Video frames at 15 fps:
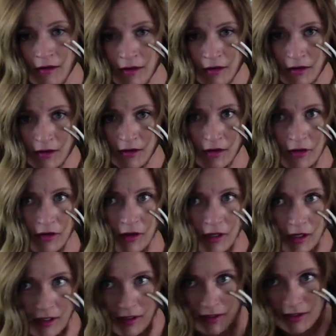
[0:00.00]
And then you're going to
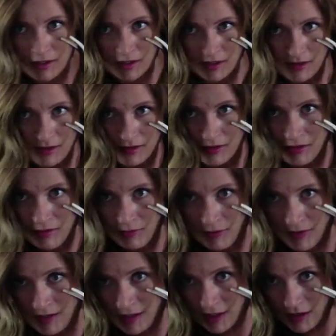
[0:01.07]
create 2
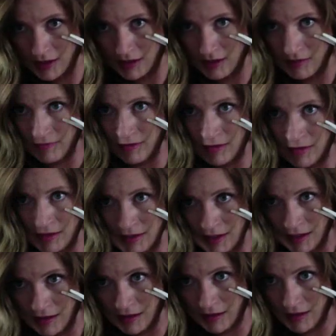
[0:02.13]
more sections over on the
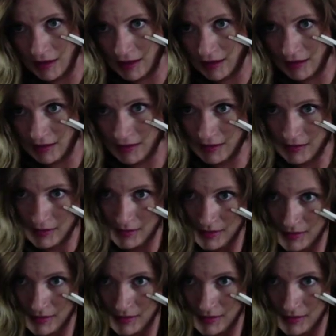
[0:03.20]
side of your hair.